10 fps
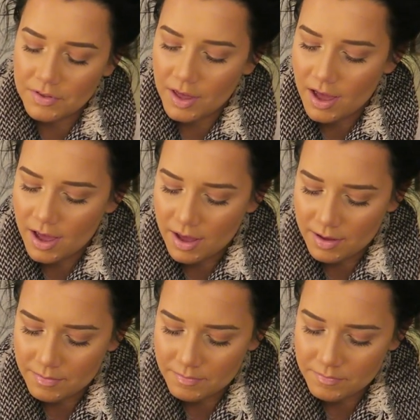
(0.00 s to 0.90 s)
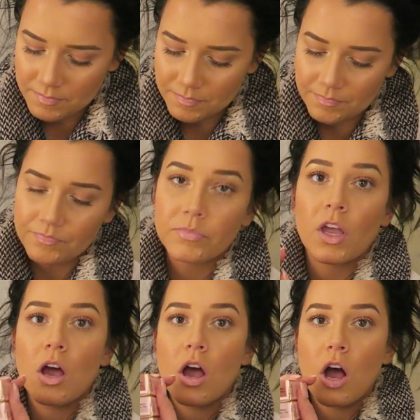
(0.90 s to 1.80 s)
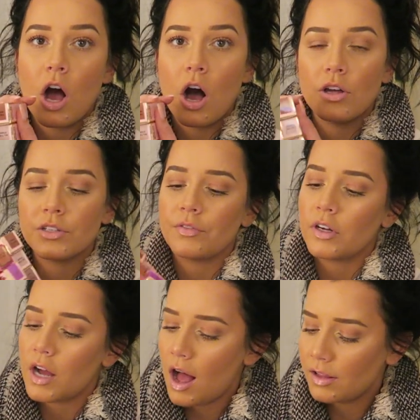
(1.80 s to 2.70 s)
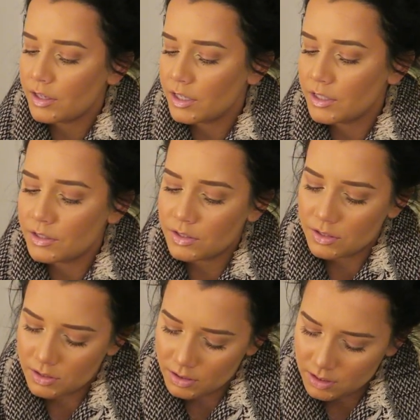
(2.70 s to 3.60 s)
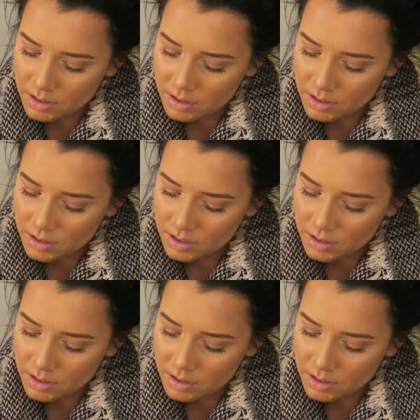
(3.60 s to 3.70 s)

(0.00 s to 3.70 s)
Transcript: them, all different colors.